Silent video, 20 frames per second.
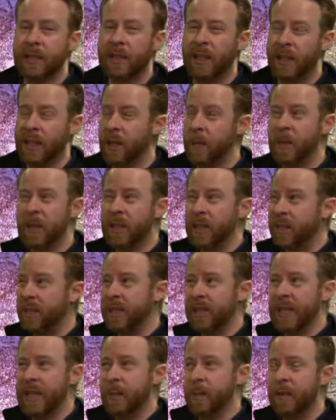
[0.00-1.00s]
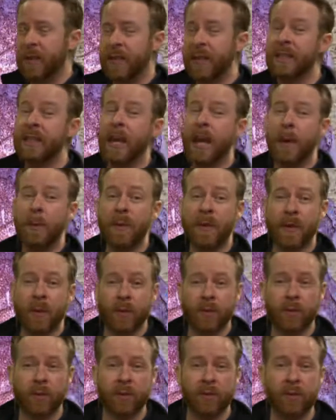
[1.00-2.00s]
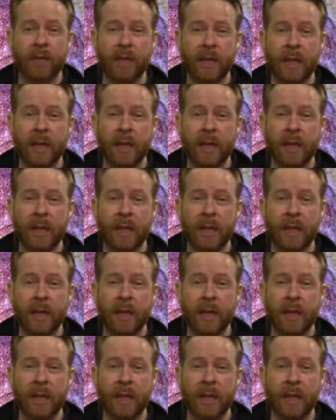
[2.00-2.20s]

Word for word: are going to be just like the animals at the top of the ocean.